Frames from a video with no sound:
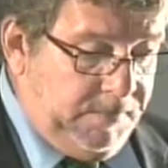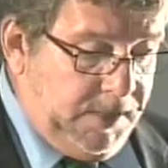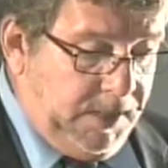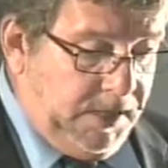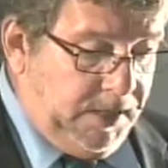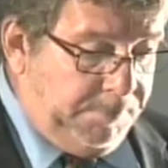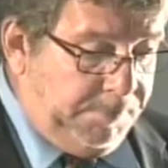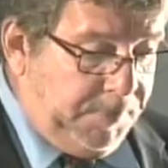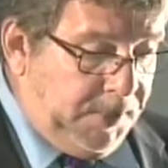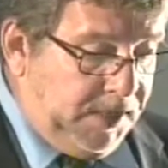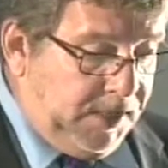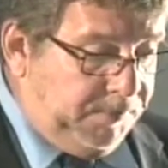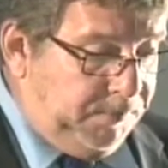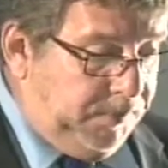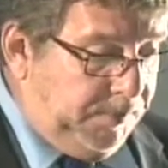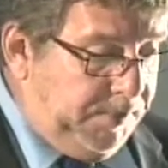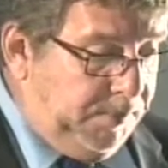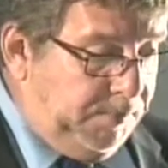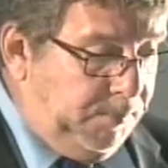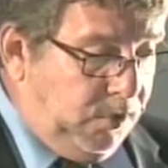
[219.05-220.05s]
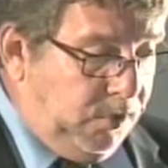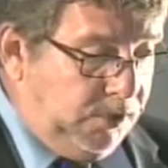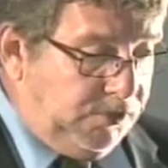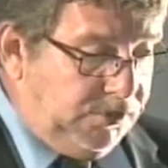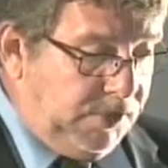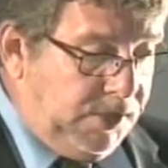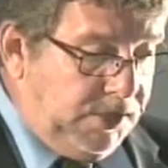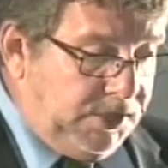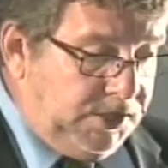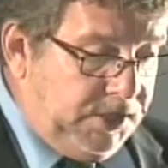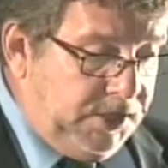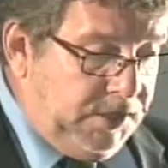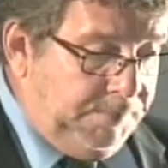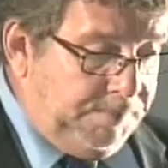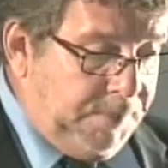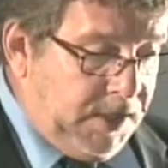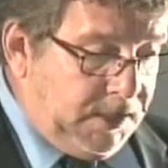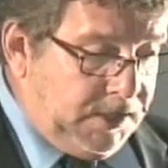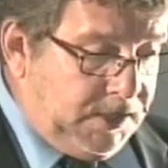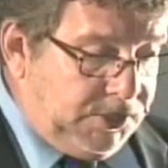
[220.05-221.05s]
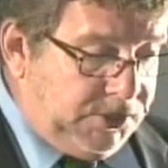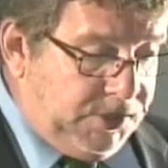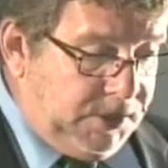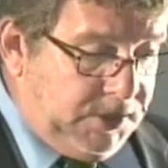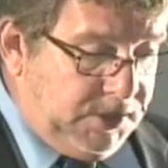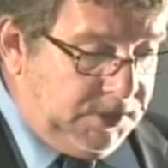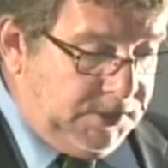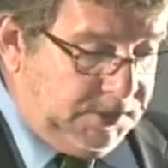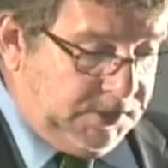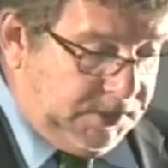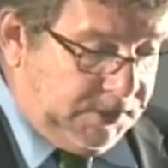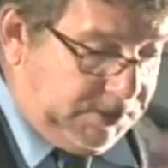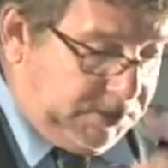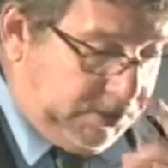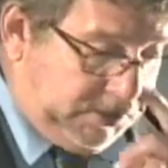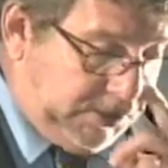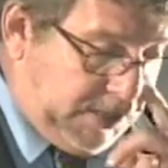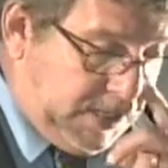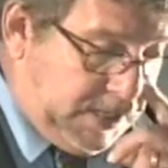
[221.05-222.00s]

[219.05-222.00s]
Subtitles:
and apart from the more traditional practitioners such as